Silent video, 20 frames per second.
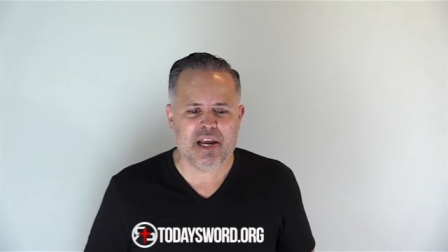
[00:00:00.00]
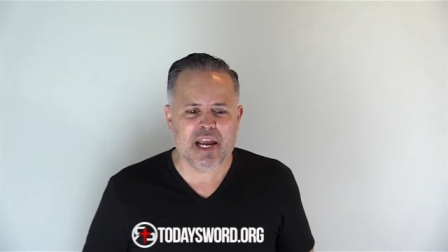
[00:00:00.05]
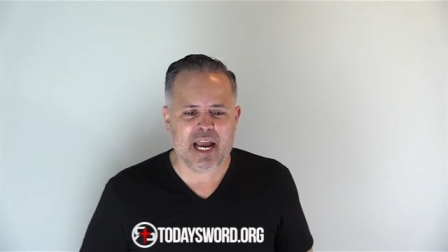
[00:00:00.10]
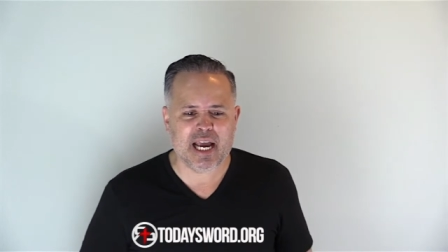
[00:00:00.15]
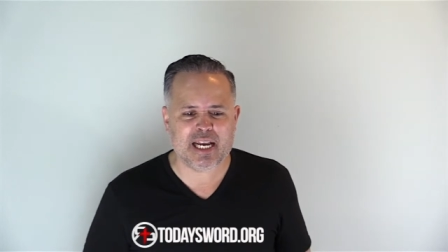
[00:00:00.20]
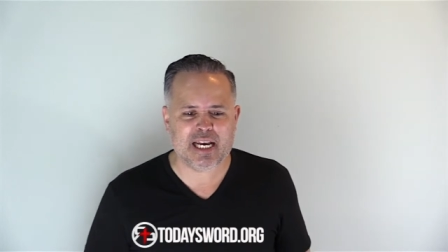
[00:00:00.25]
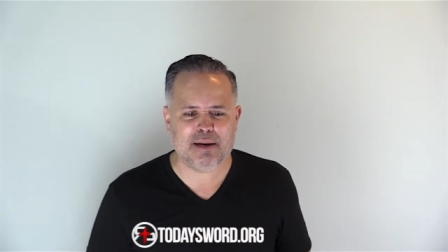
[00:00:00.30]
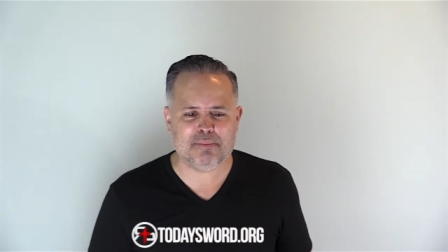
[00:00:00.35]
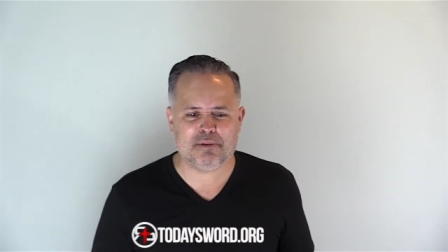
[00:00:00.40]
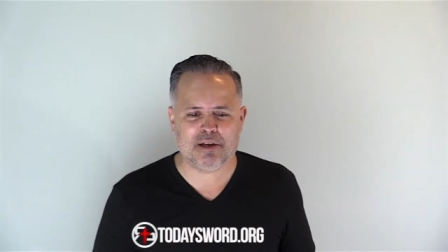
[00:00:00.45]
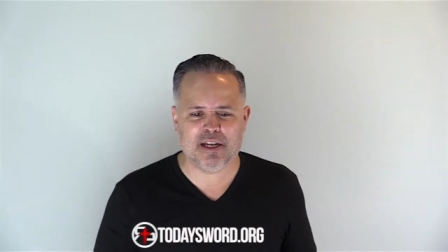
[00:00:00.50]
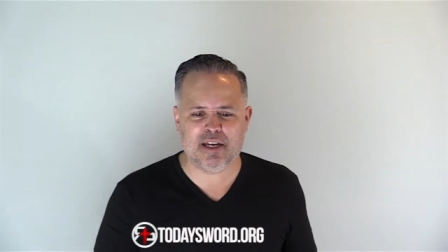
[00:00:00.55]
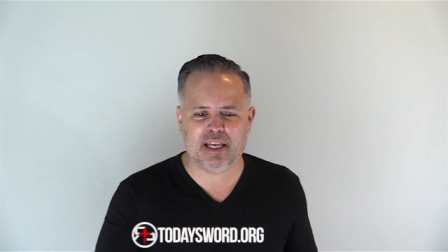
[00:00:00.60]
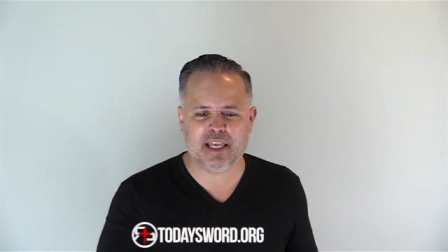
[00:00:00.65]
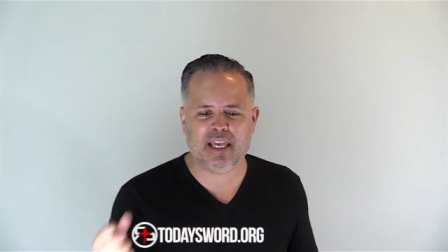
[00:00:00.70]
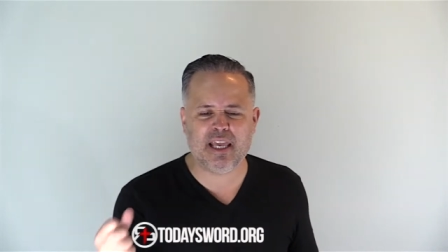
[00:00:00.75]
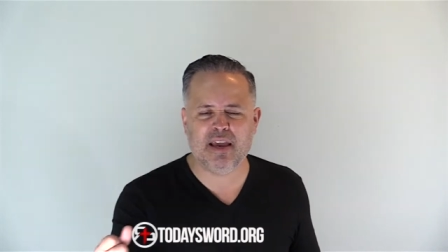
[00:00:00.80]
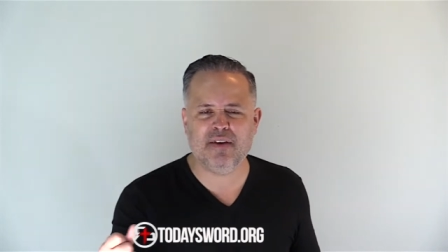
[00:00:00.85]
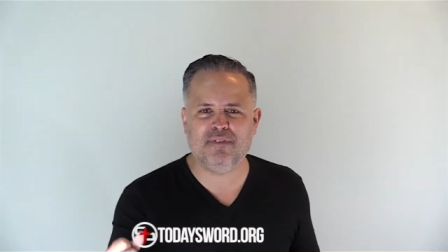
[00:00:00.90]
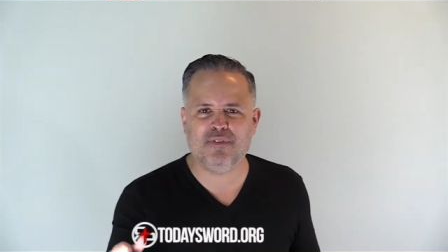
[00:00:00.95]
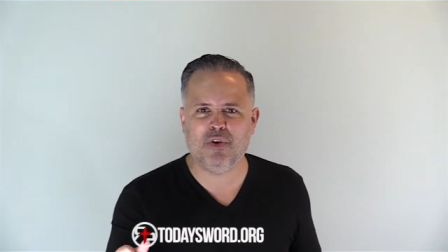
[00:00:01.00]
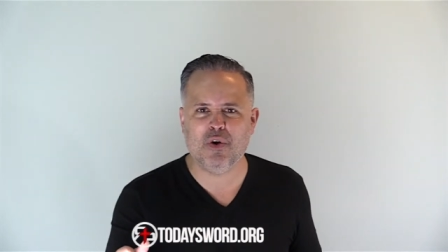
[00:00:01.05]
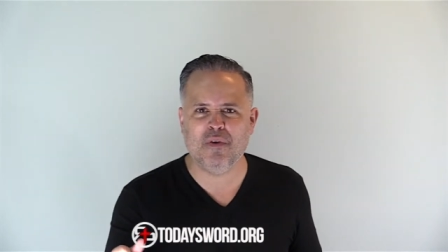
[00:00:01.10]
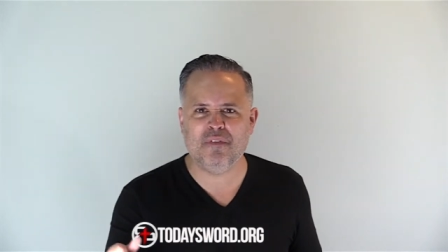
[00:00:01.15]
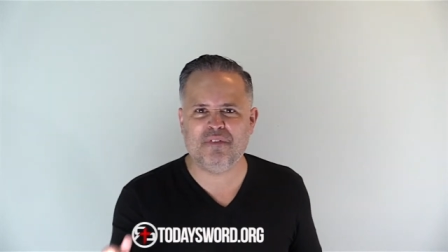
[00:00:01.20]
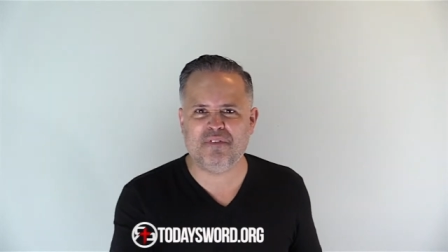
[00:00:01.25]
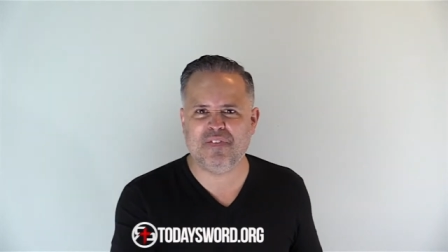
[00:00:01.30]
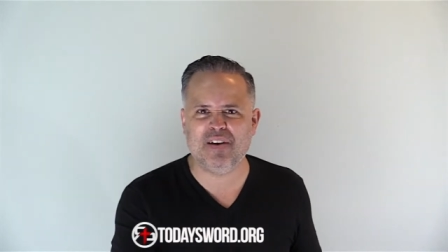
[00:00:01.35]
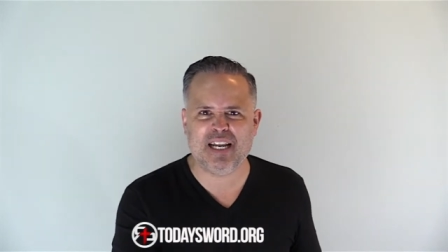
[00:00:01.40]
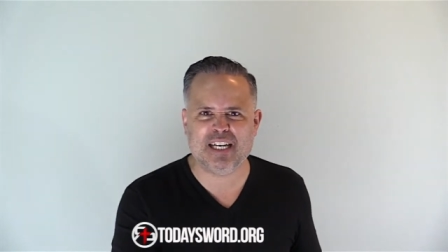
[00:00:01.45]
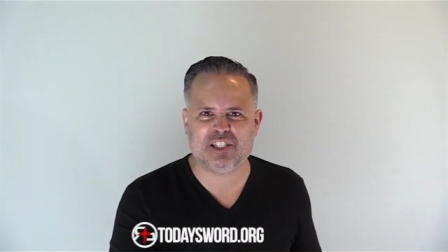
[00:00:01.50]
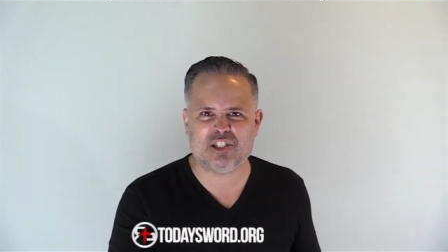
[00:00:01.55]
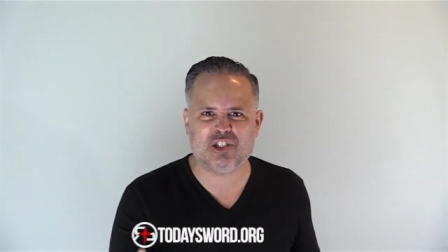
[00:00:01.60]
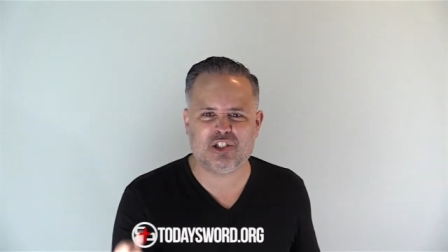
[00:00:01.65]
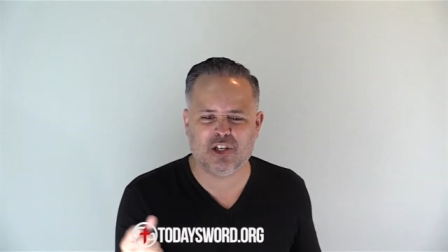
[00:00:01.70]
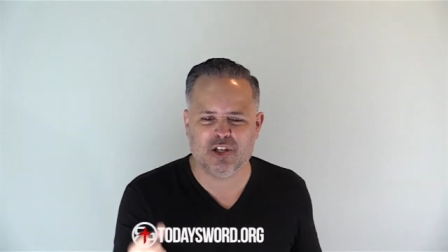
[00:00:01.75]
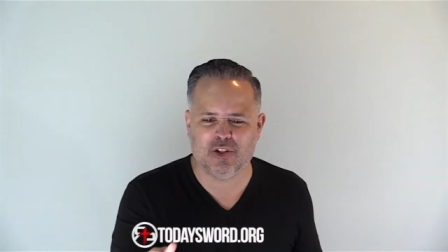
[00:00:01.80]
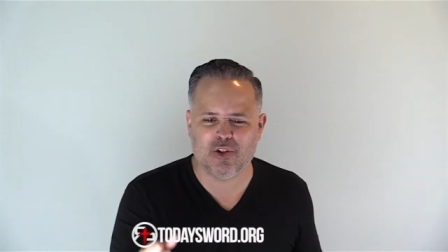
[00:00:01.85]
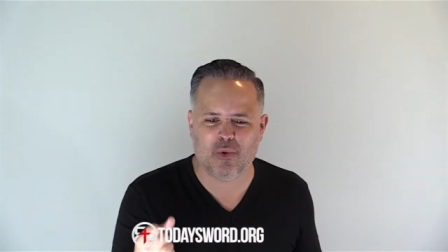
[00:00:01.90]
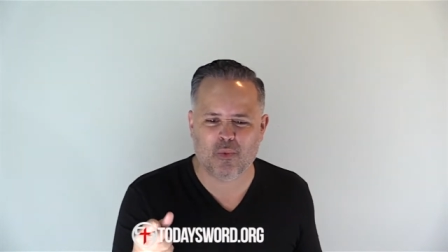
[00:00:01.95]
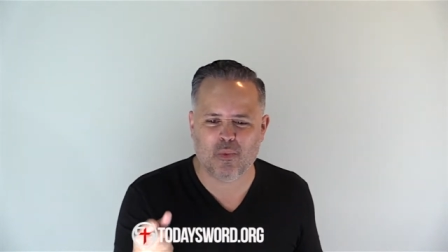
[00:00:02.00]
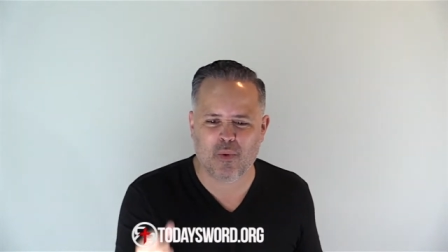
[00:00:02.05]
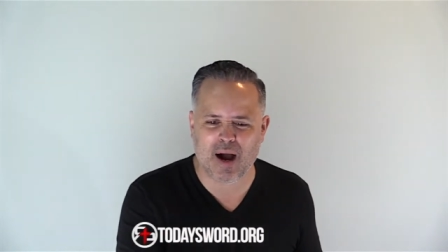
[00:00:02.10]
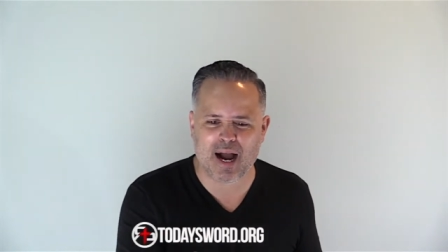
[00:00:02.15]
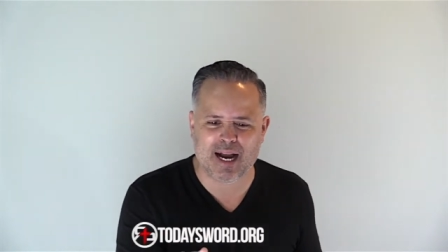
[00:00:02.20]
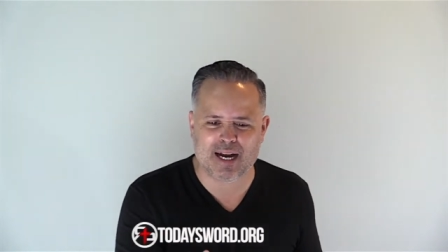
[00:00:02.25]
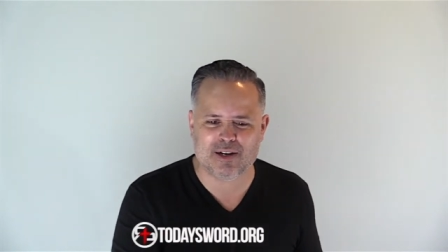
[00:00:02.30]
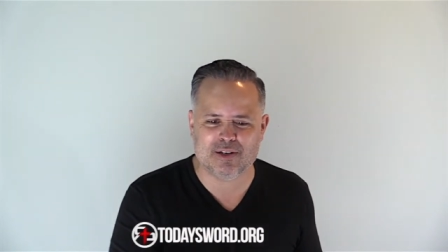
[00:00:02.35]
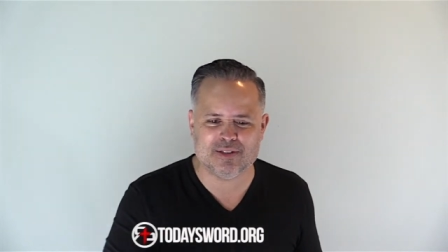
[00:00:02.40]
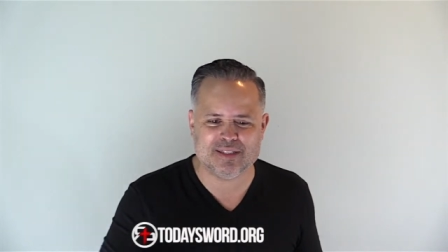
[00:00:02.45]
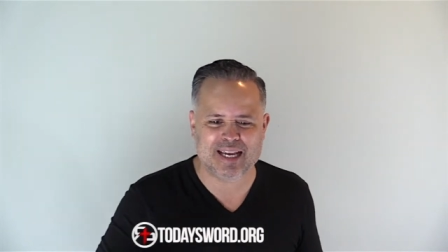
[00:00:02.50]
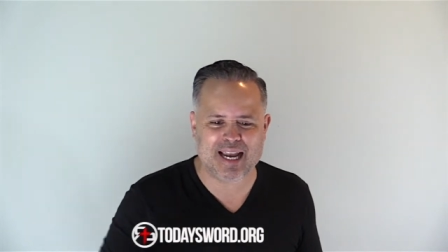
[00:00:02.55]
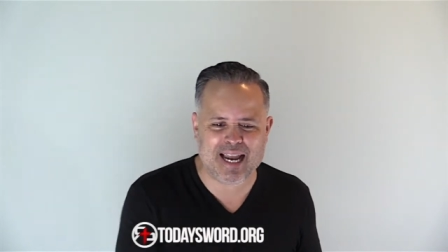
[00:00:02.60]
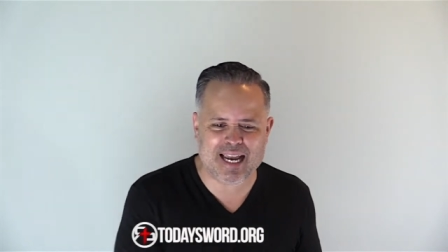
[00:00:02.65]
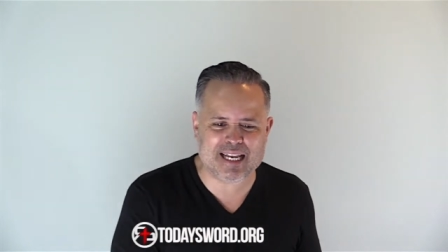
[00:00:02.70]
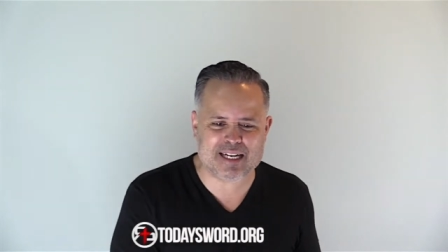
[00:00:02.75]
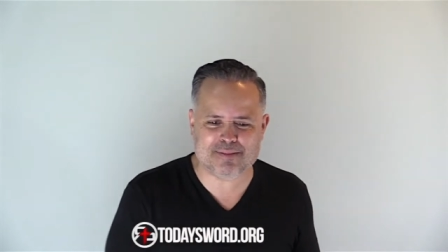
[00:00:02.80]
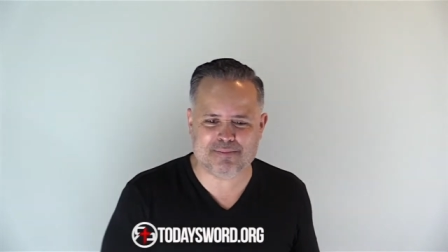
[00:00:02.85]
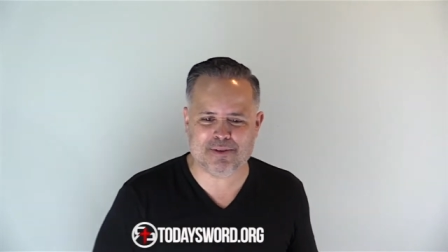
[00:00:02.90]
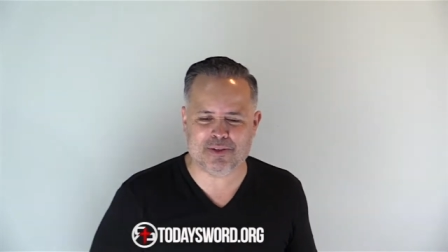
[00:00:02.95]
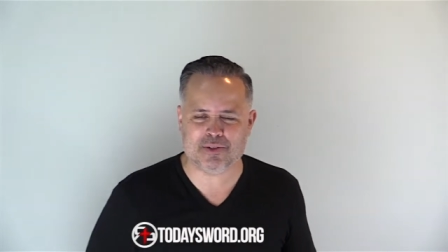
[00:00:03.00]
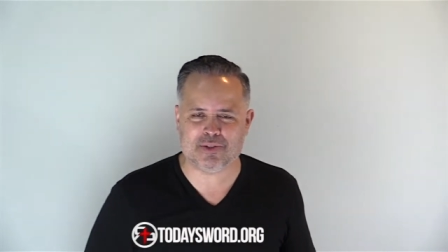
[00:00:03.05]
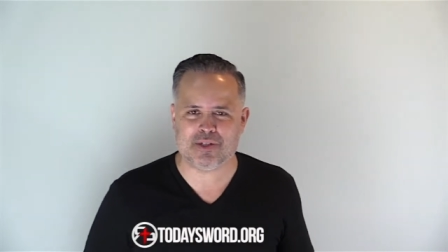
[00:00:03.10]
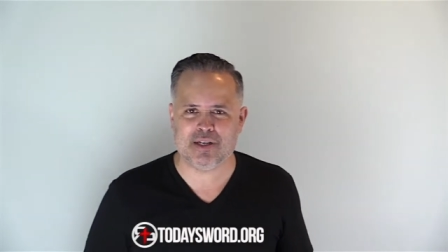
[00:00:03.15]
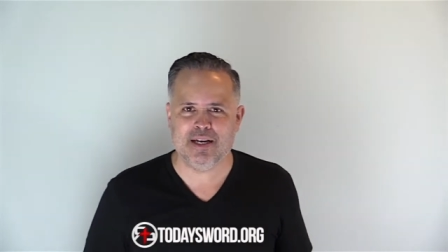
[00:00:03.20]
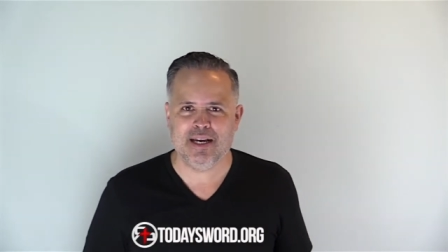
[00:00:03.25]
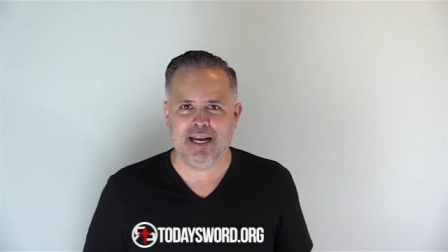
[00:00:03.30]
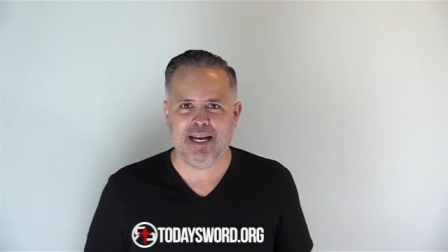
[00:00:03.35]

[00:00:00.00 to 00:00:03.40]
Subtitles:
and I'm going to give your flesh to the wild animals."